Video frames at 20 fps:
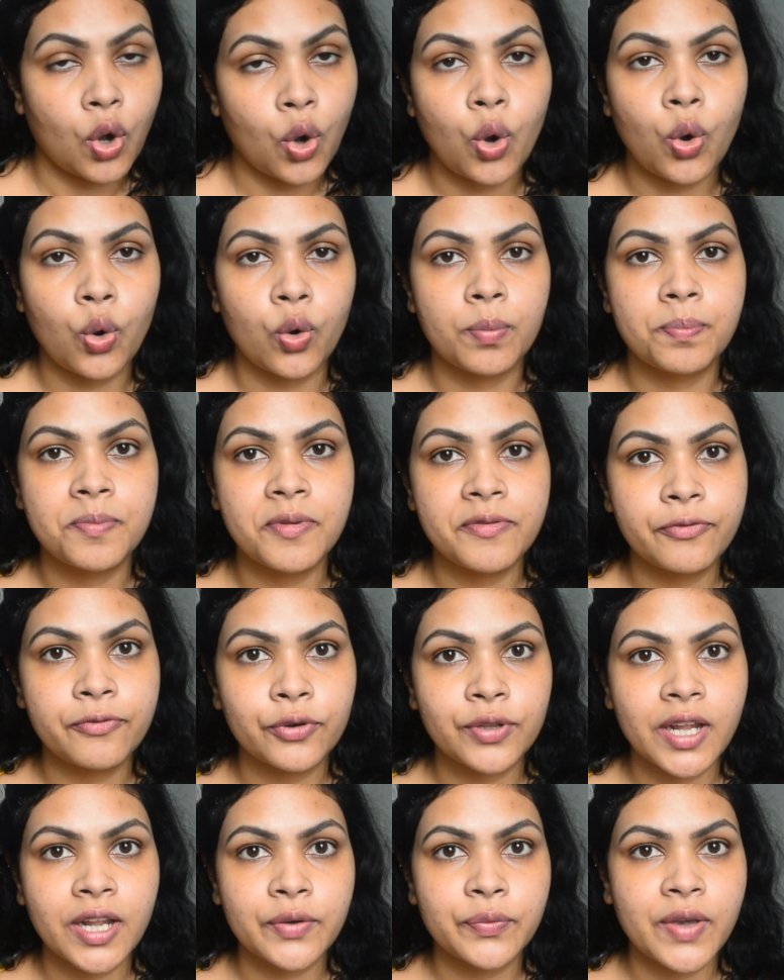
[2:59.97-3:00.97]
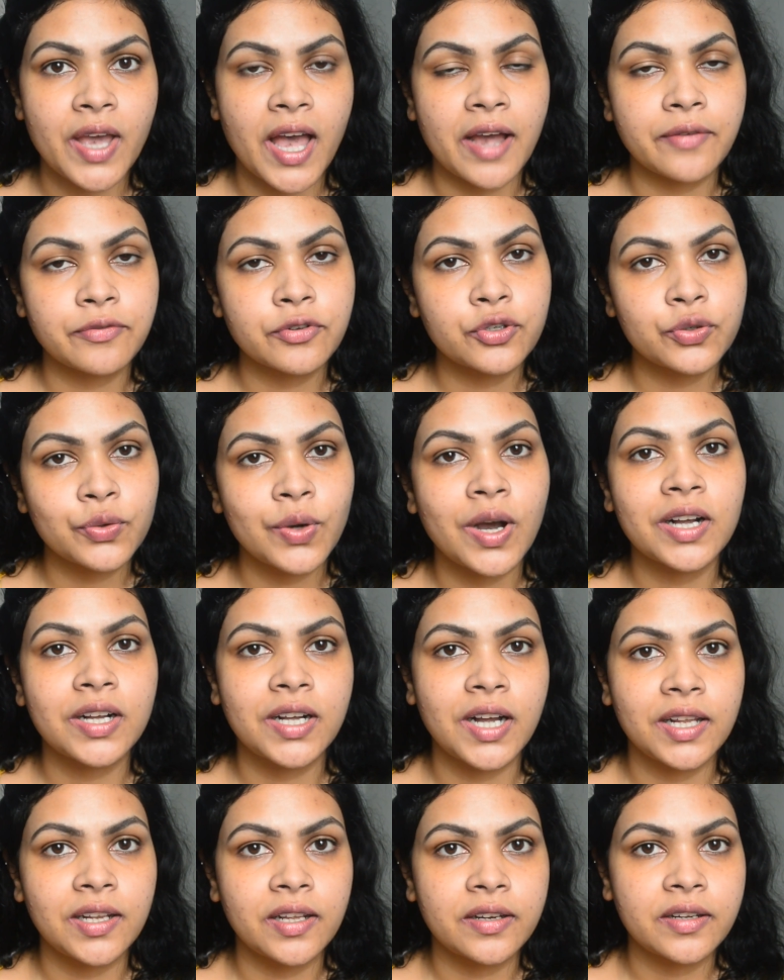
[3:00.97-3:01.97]
Oh, before that we have to do a
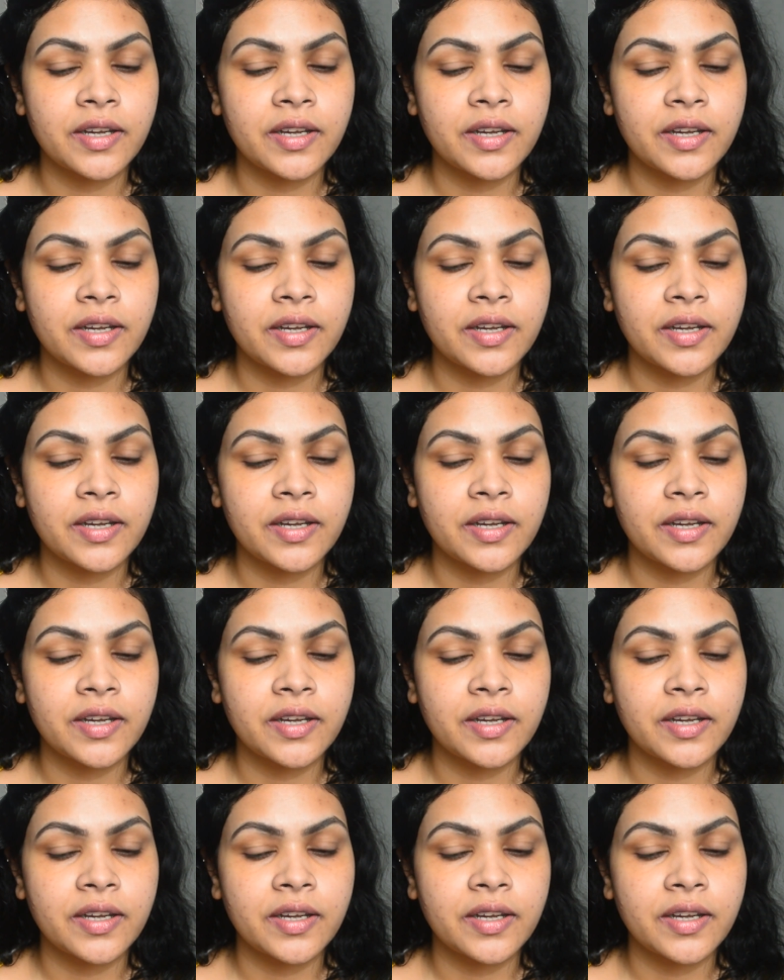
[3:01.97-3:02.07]
color